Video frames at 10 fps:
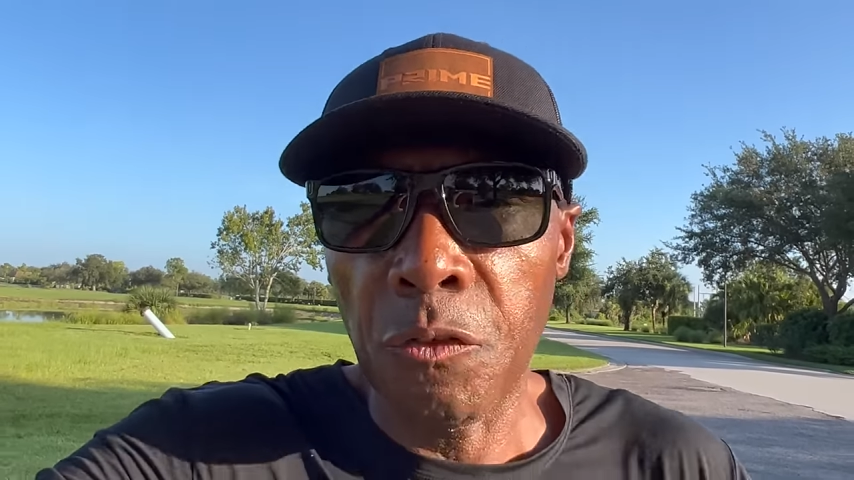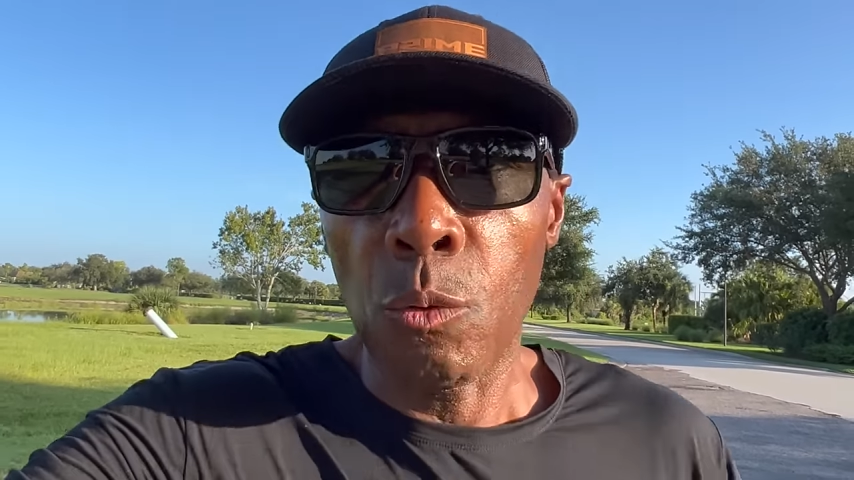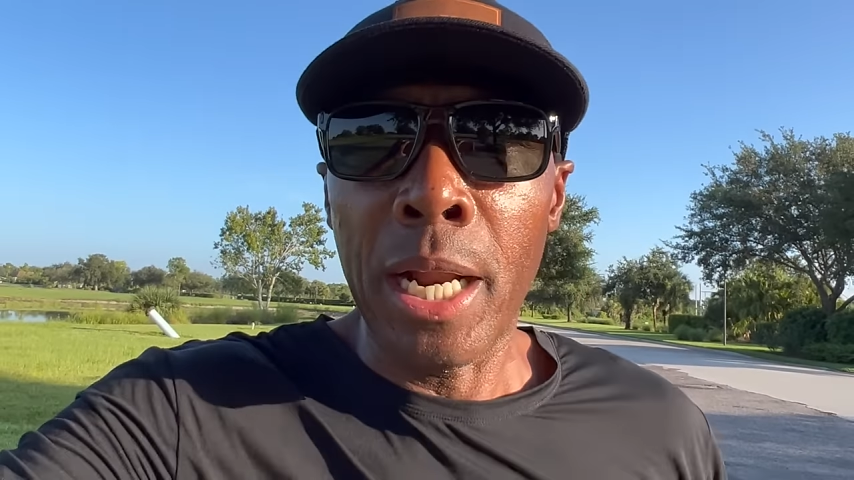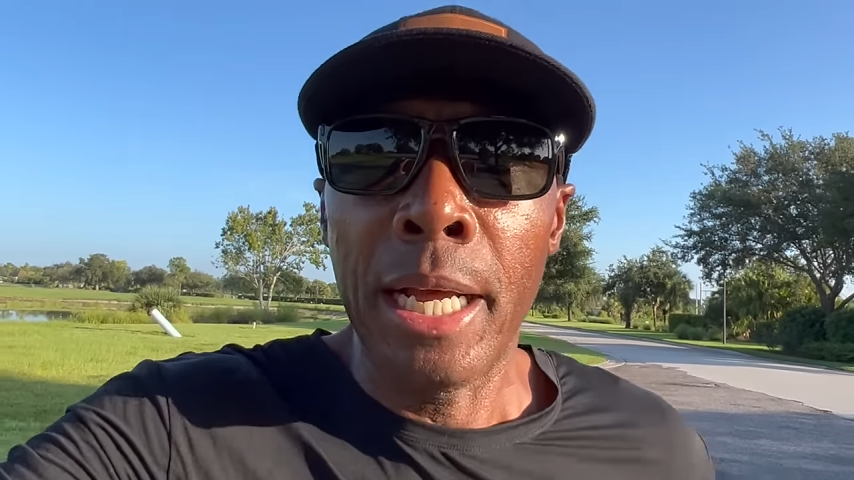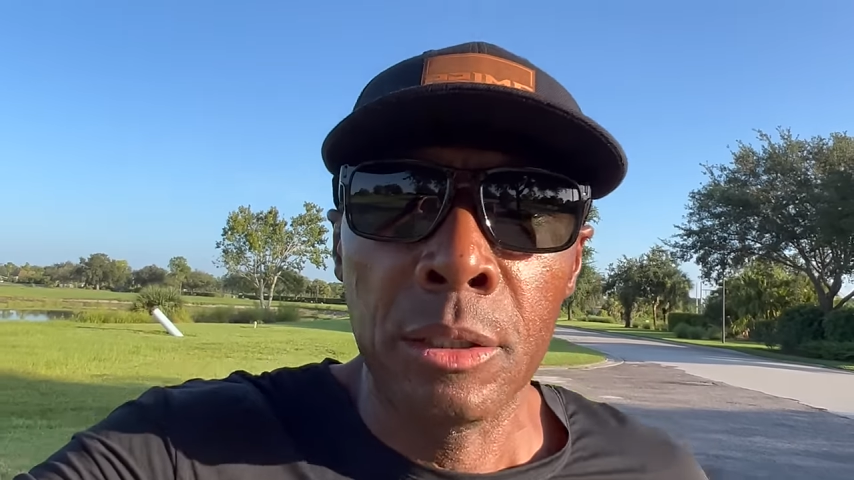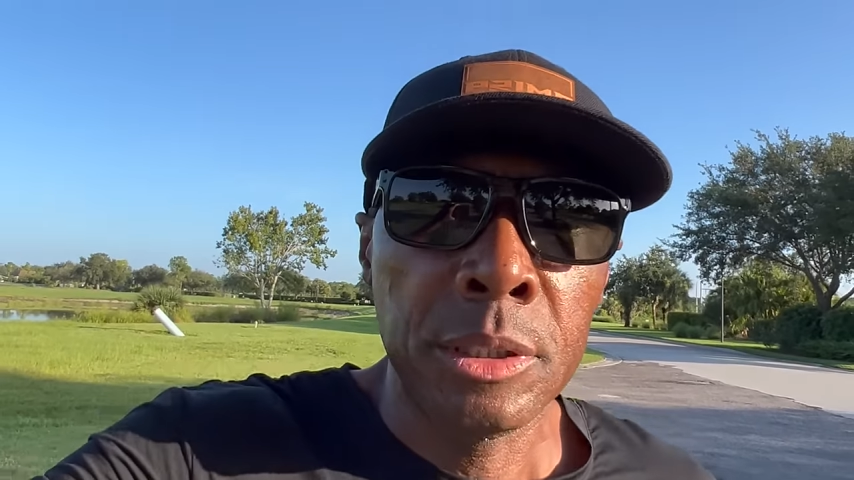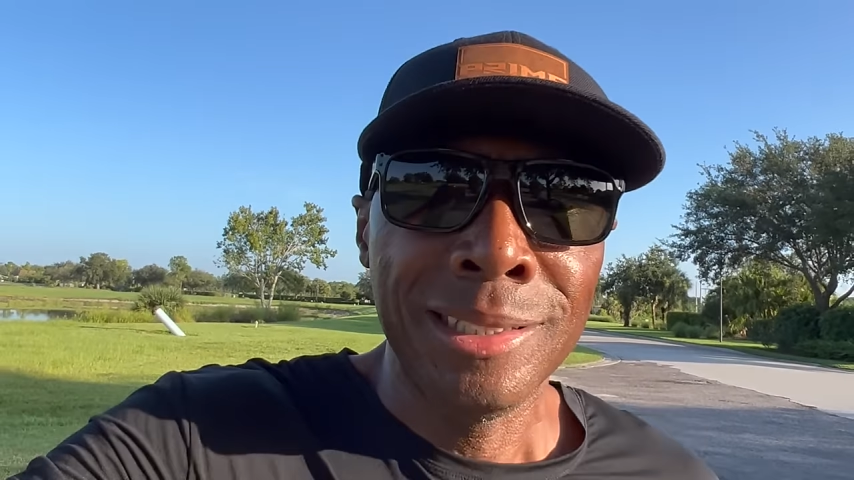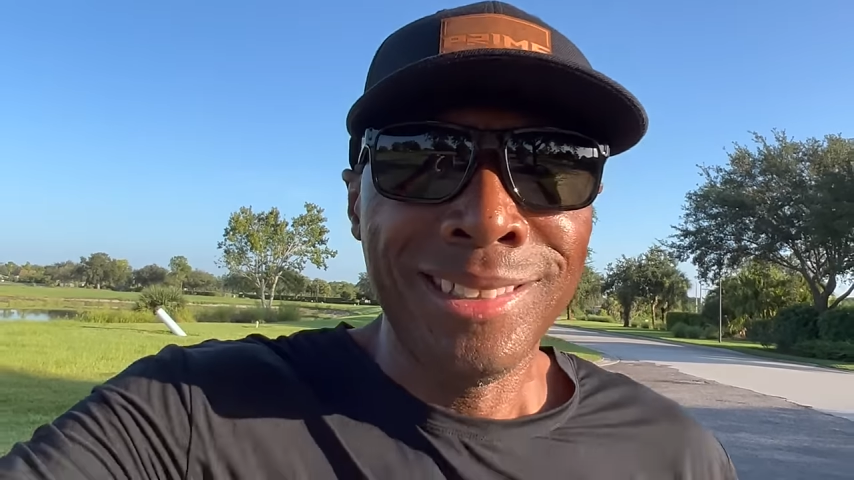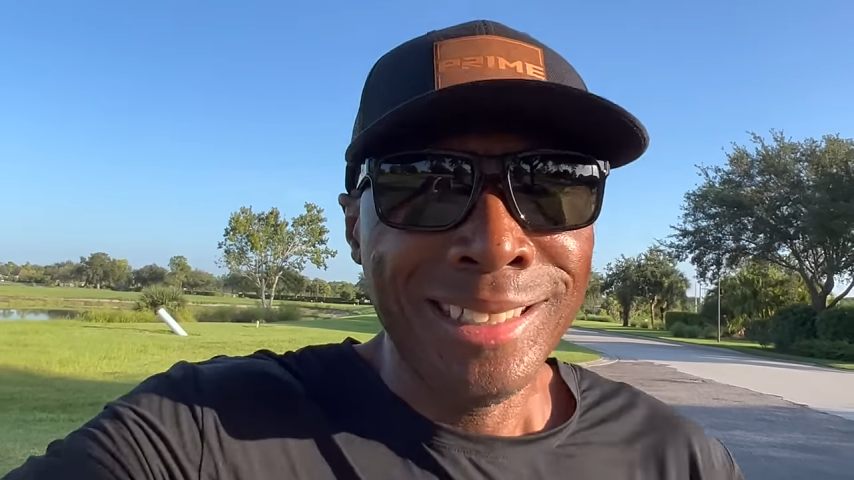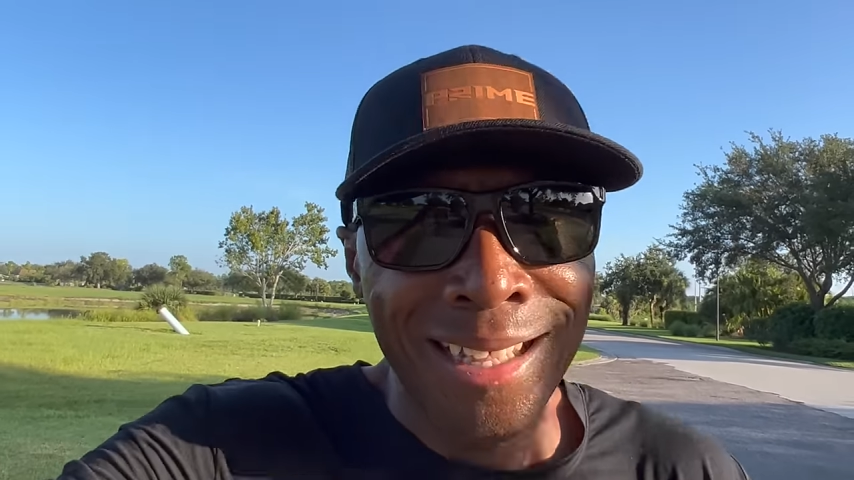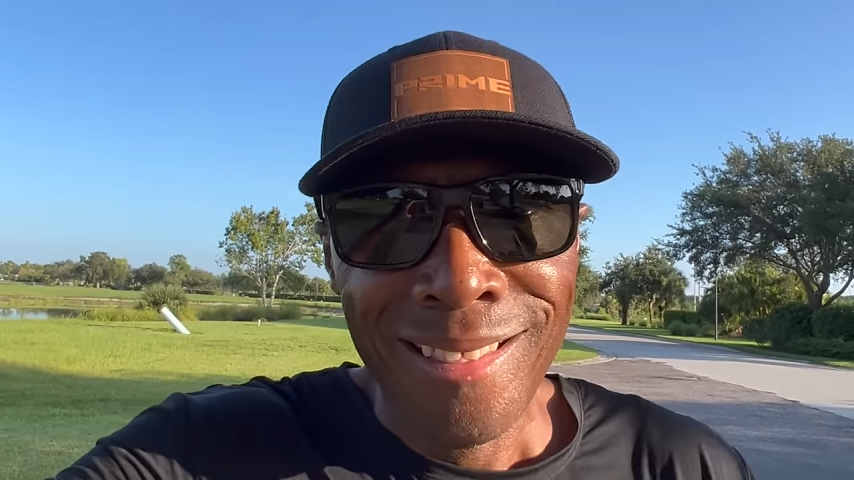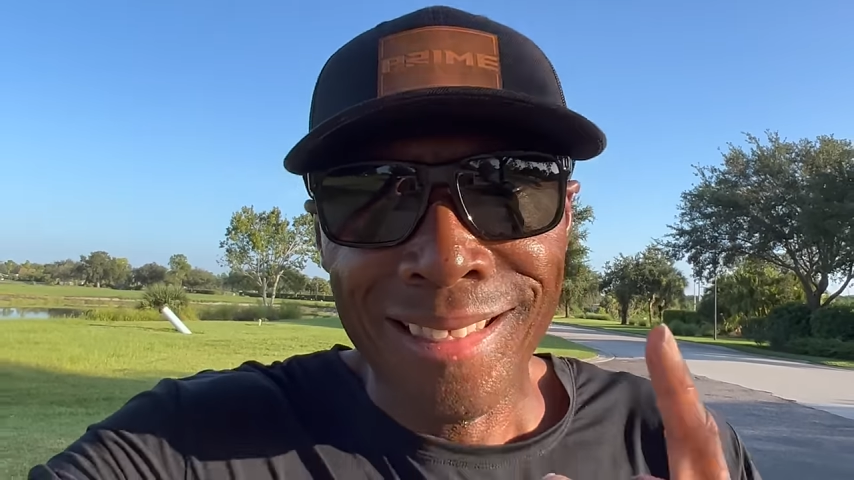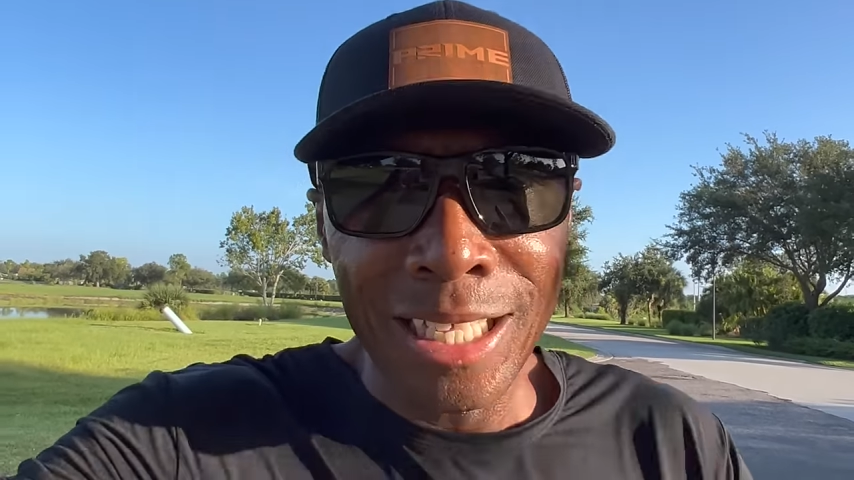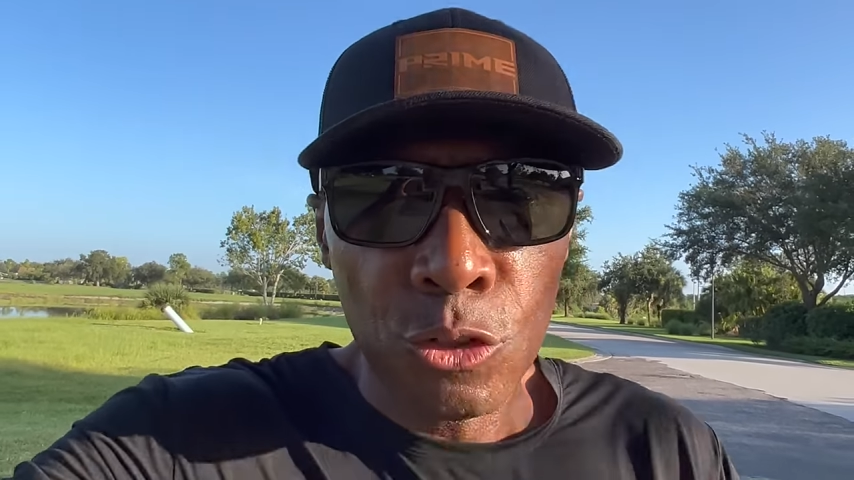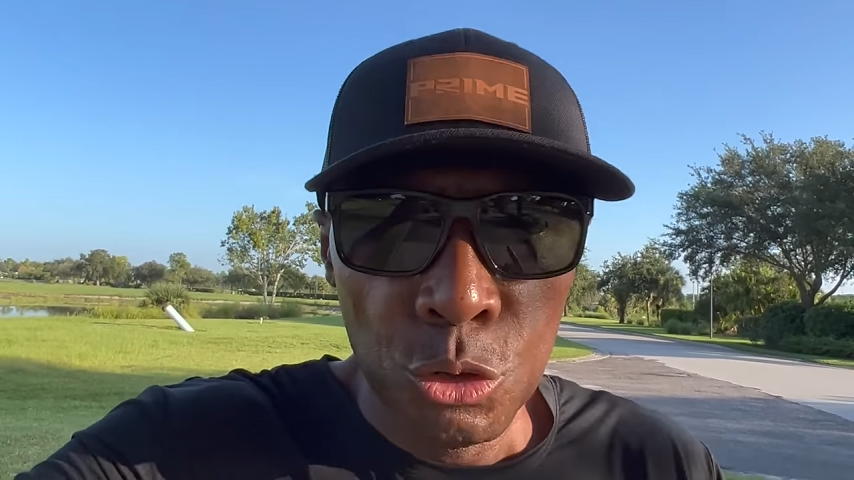around,
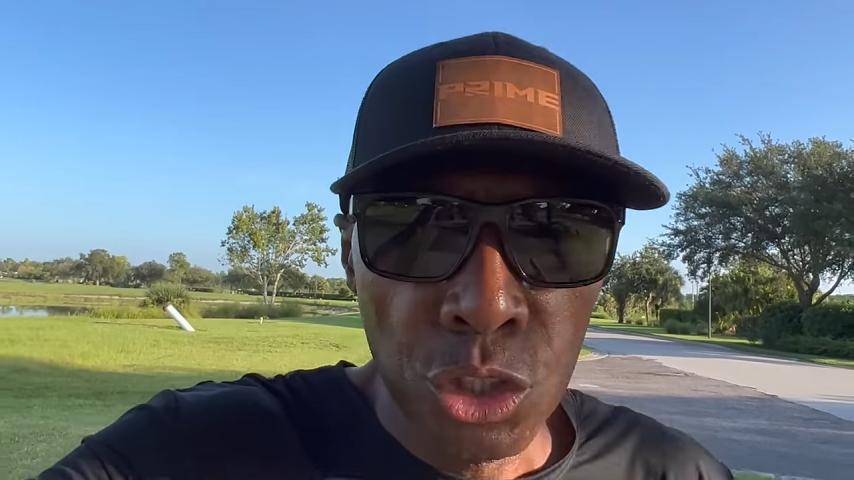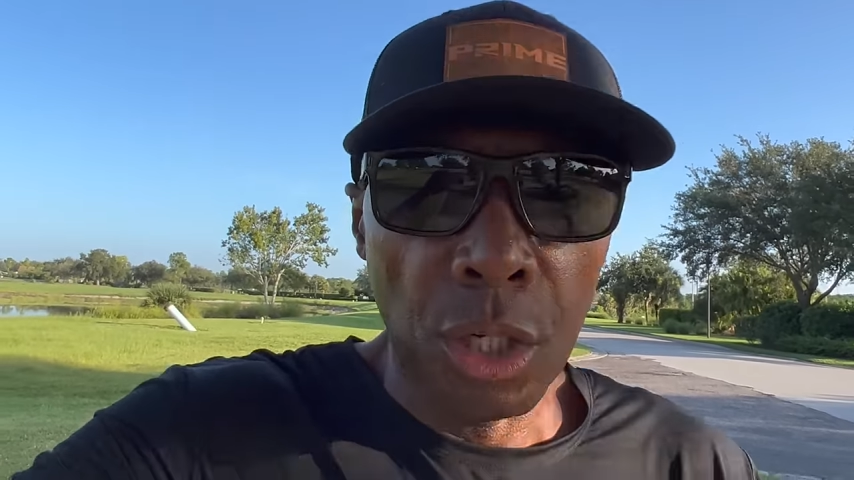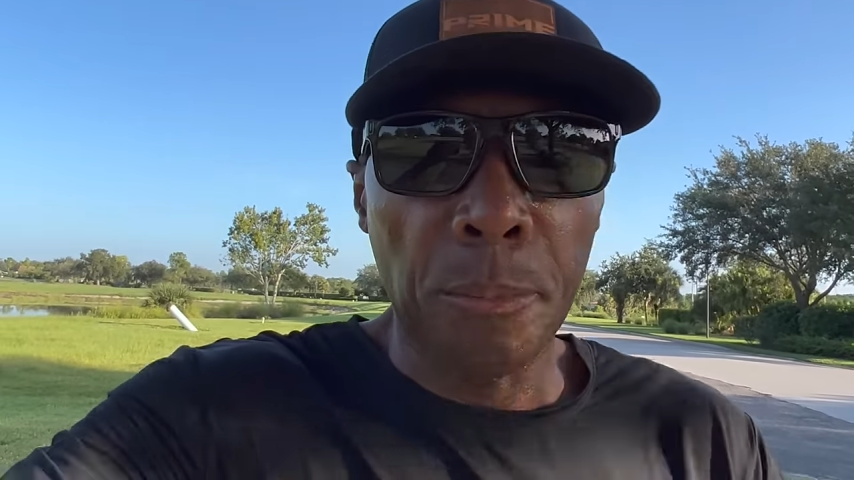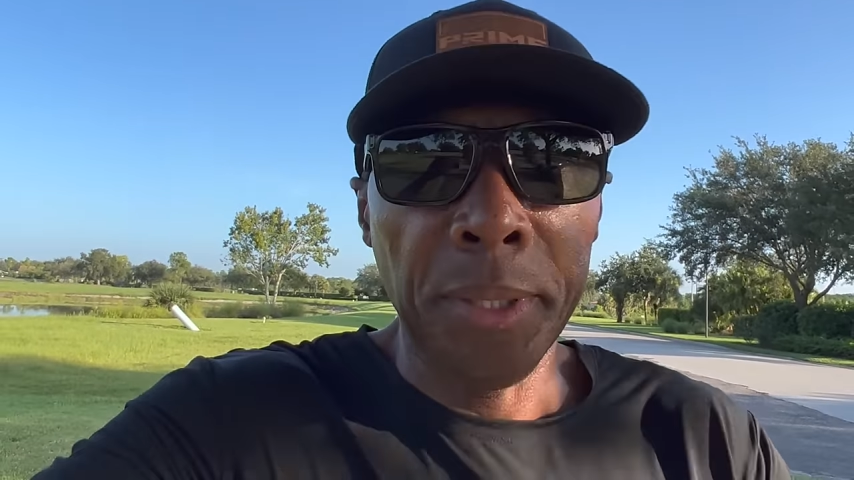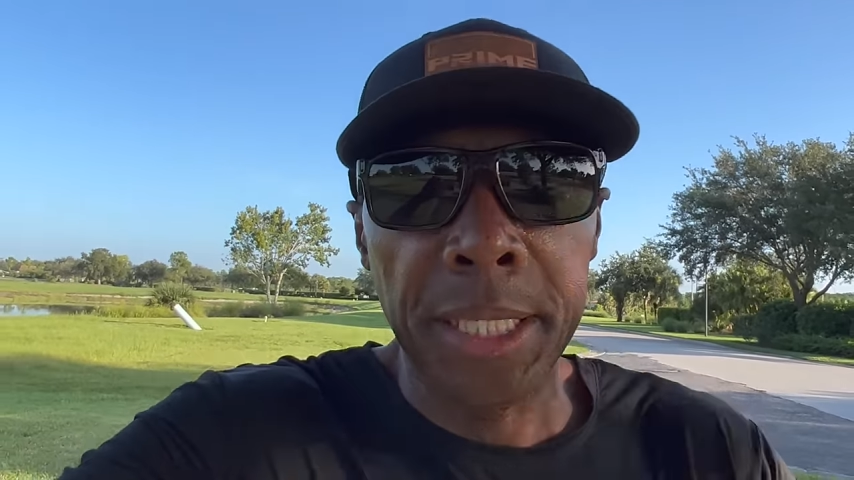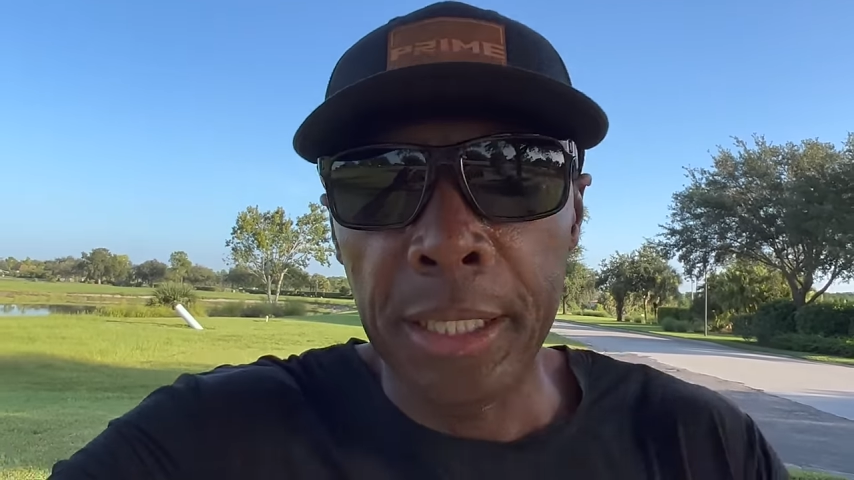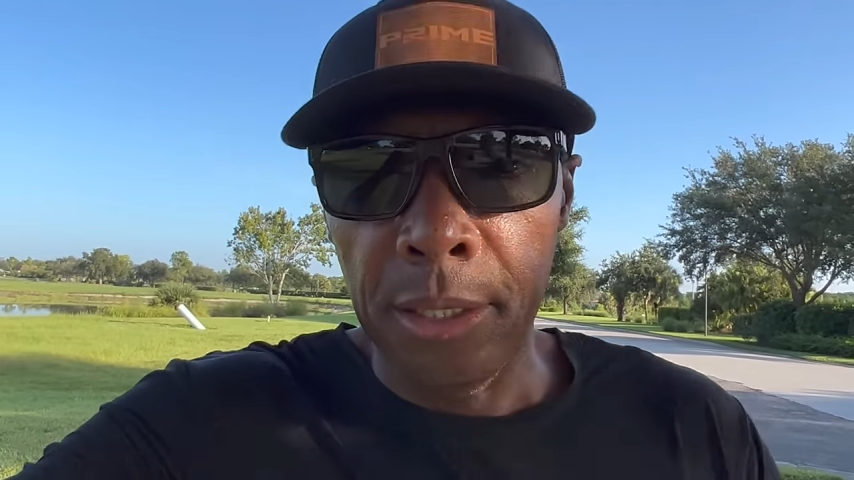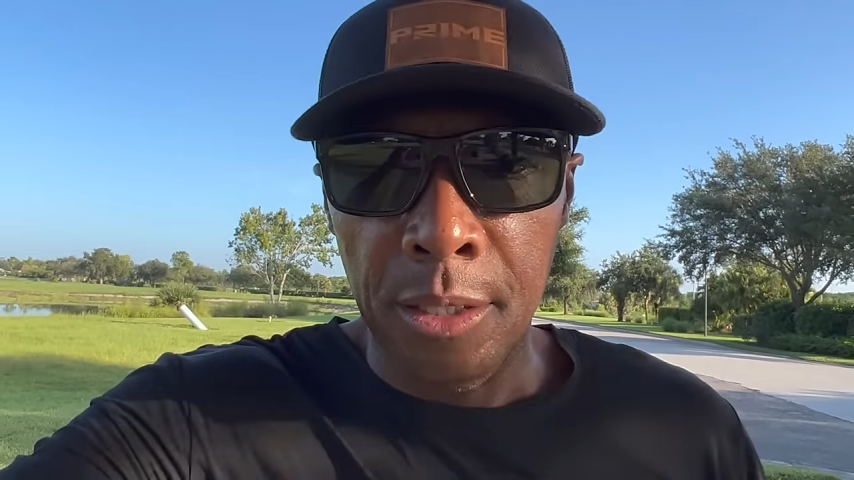that's who you're going to be.